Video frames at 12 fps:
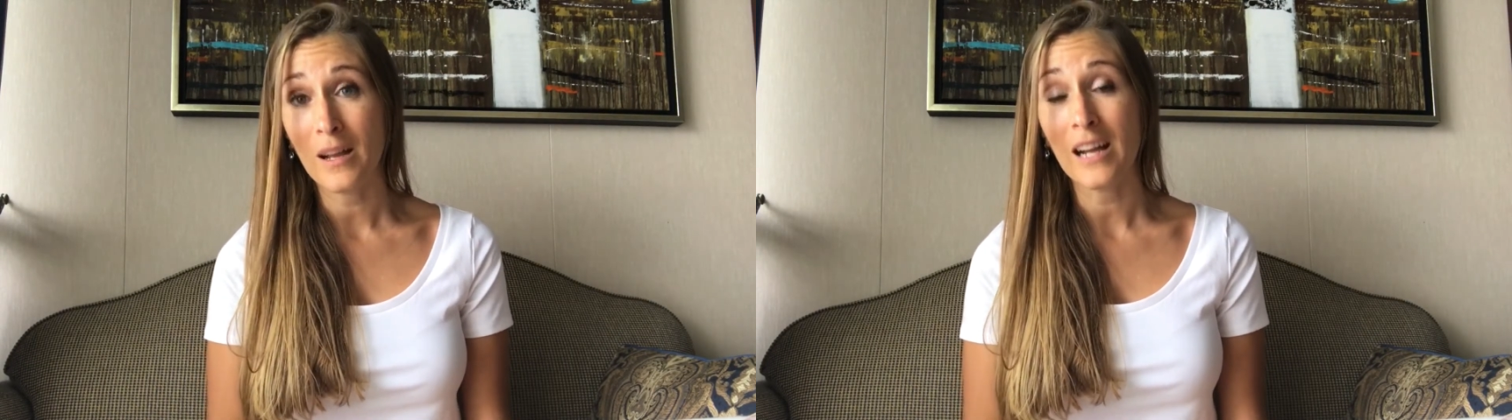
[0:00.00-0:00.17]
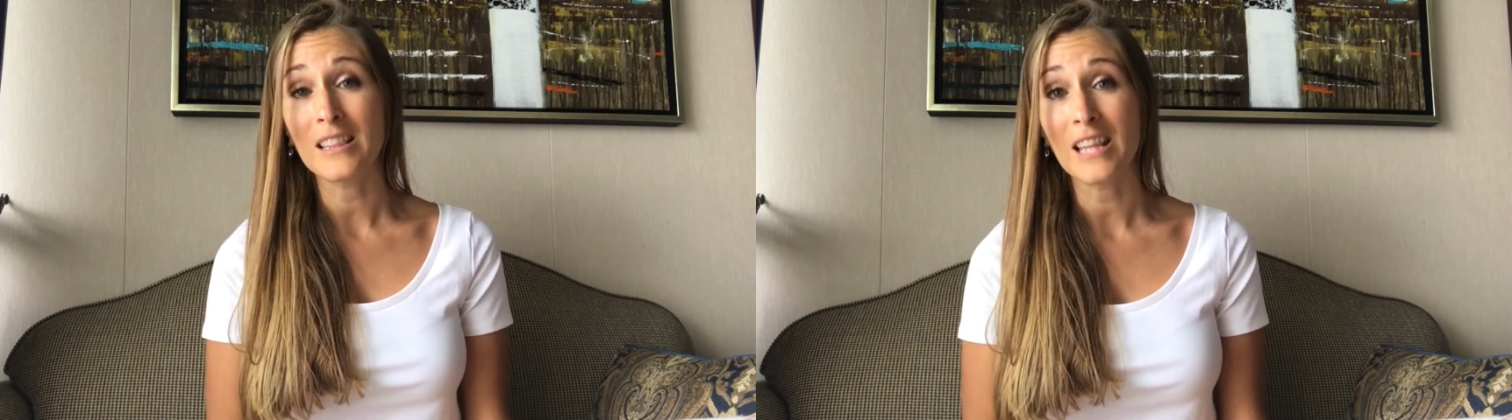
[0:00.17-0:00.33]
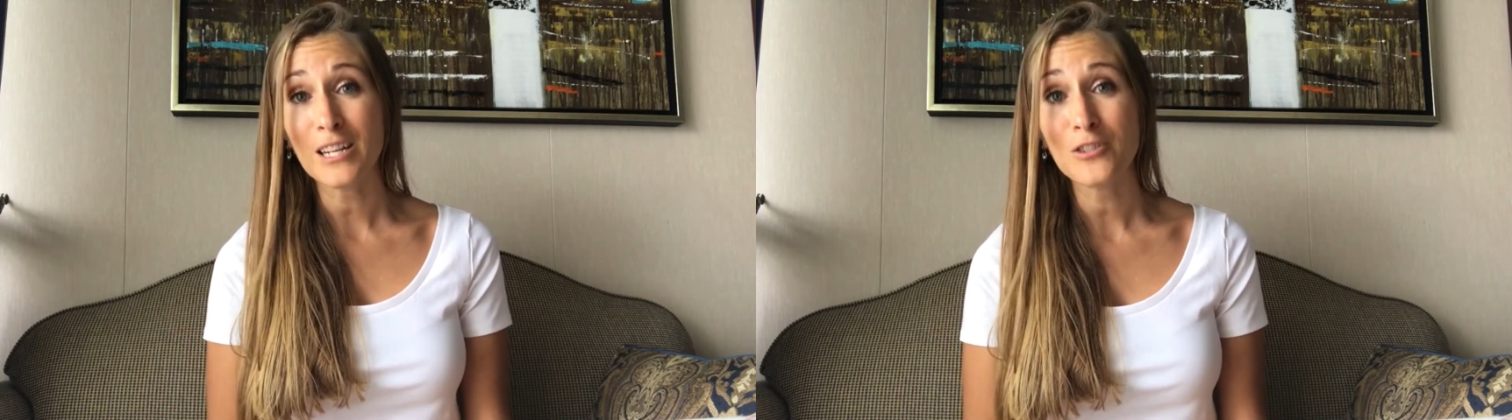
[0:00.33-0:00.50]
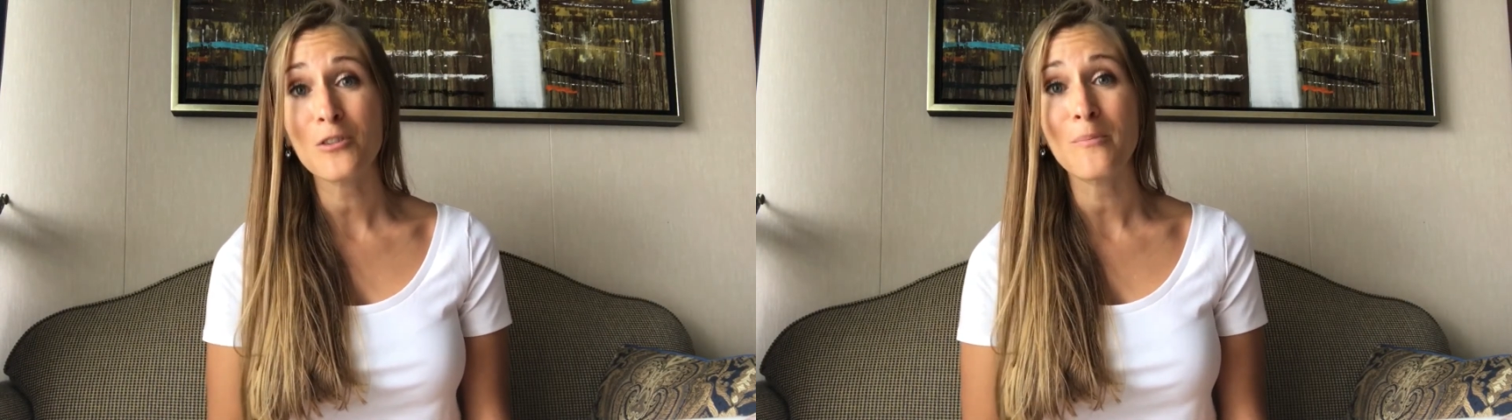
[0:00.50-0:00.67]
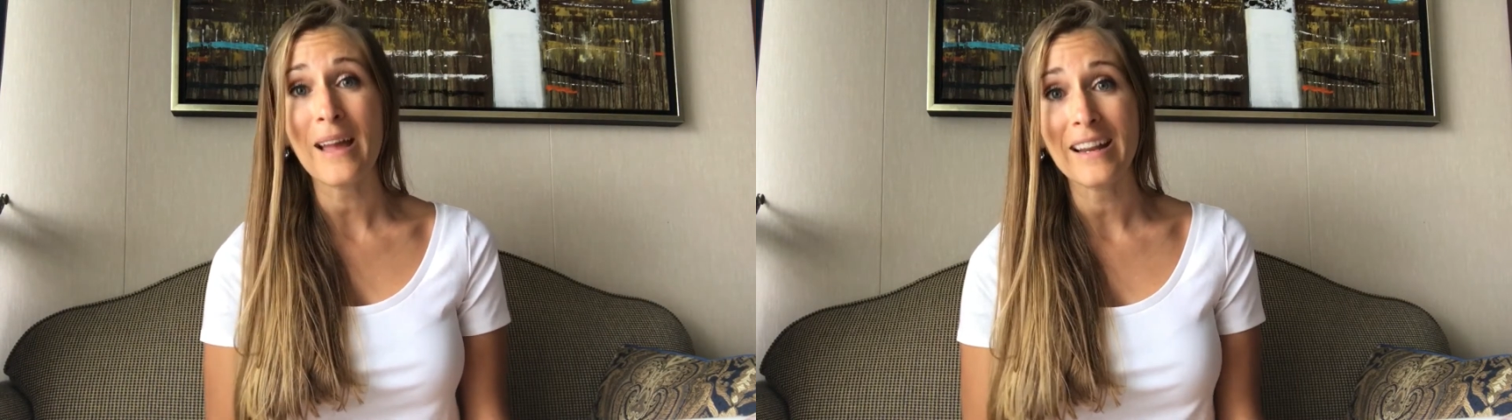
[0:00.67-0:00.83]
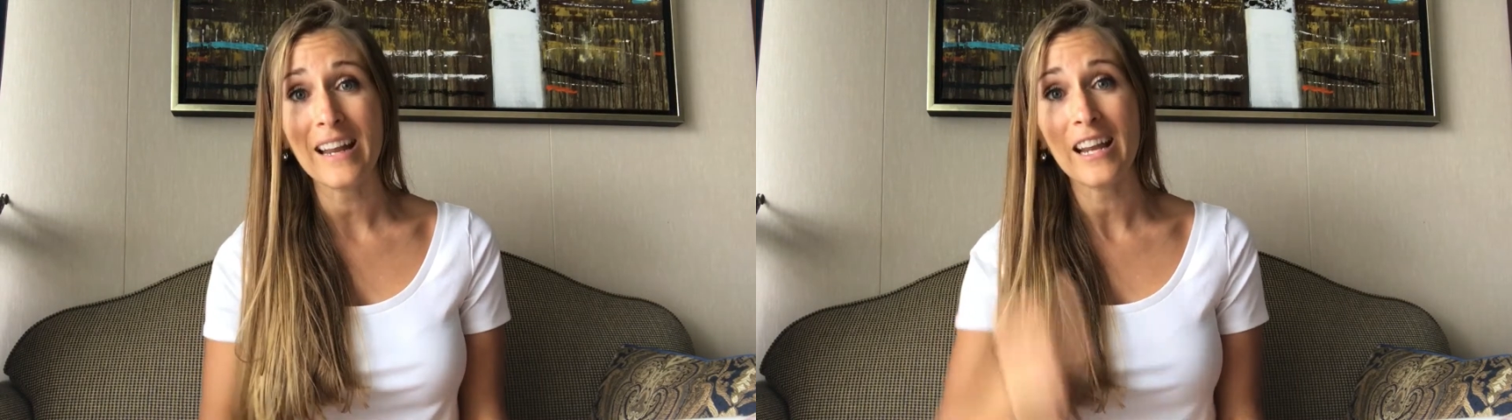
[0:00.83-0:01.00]

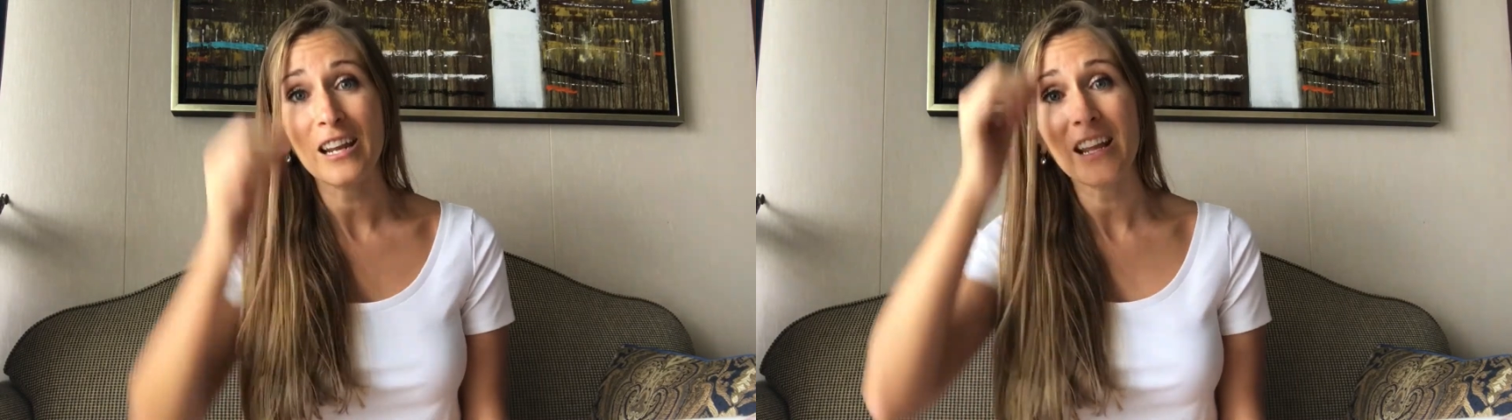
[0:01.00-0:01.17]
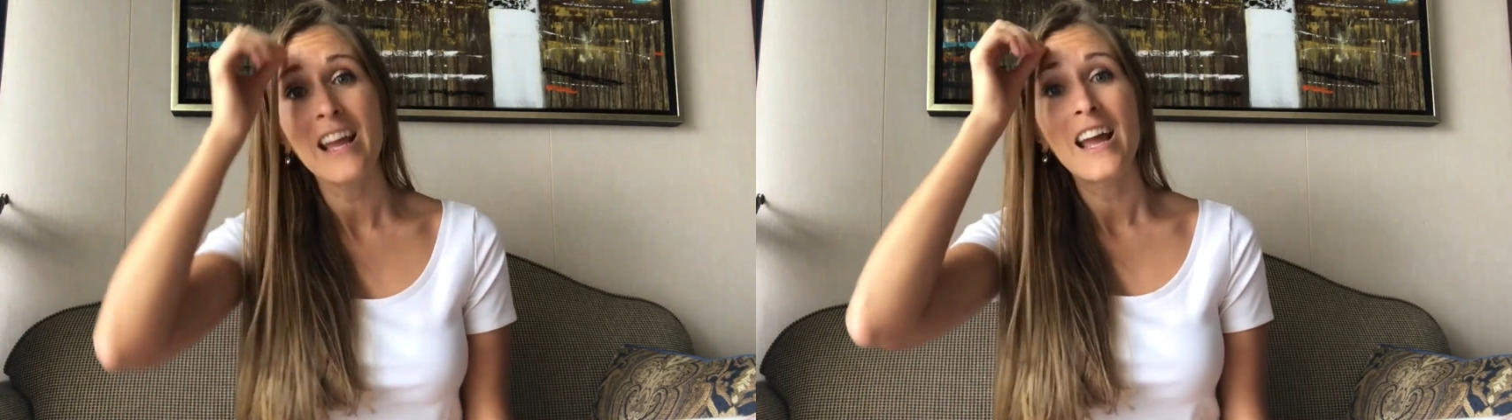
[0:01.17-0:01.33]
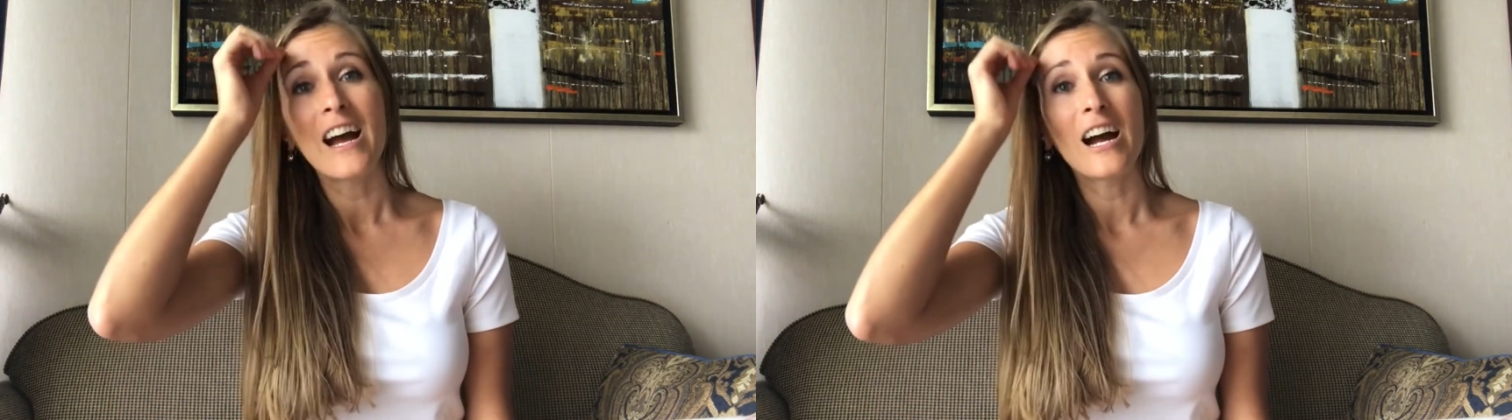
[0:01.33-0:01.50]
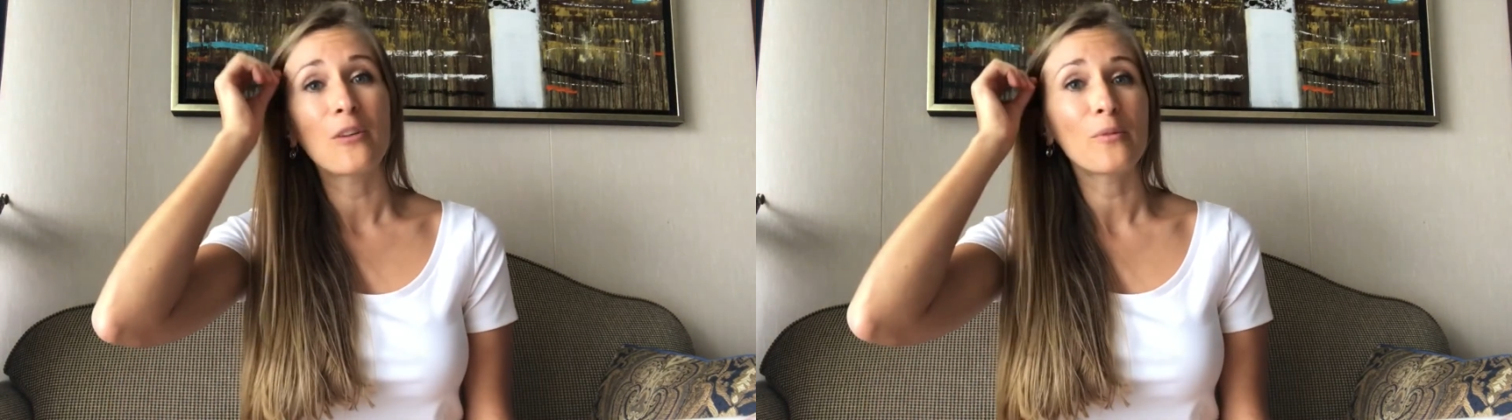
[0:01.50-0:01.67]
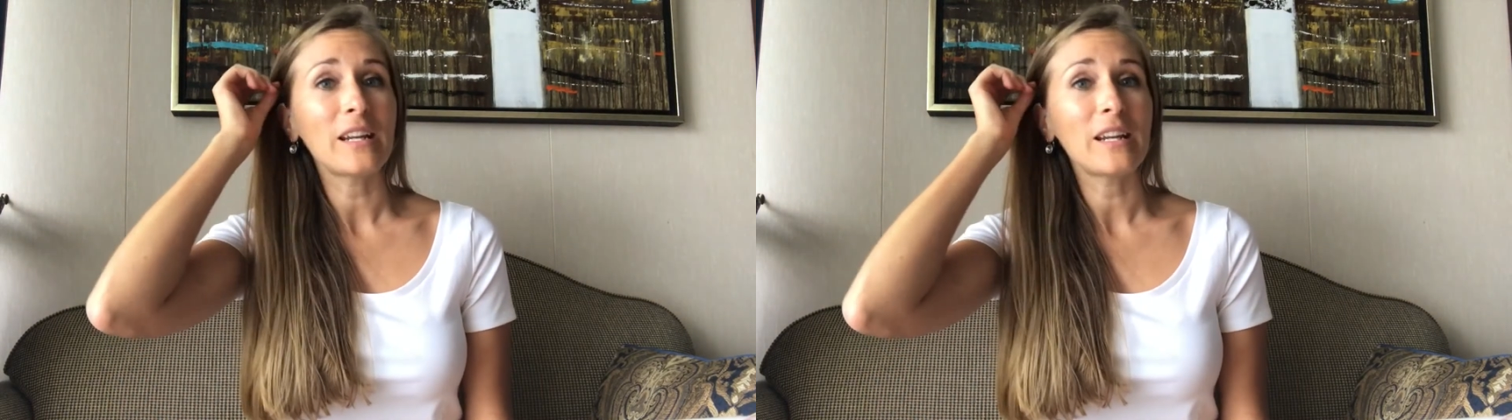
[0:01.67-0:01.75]
Electromagnetic uh,